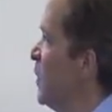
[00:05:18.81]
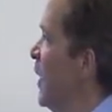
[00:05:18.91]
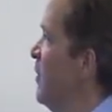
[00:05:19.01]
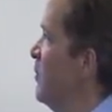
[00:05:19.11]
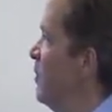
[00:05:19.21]

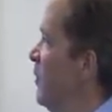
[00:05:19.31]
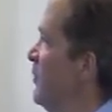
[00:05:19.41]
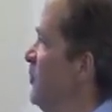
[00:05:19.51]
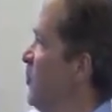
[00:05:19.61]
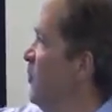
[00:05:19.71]
And you can
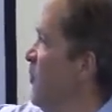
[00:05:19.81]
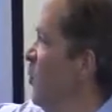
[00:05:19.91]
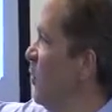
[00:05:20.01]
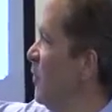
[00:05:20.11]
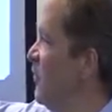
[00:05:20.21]
also use the
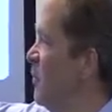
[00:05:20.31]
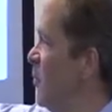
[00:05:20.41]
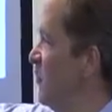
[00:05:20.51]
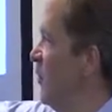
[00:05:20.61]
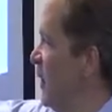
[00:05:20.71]
OR
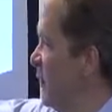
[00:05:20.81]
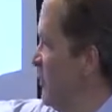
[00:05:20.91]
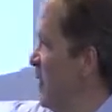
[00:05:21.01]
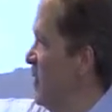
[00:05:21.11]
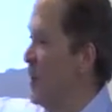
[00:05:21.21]
symbol, so I can
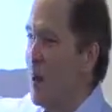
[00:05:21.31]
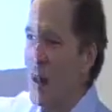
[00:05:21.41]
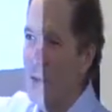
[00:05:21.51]
say, I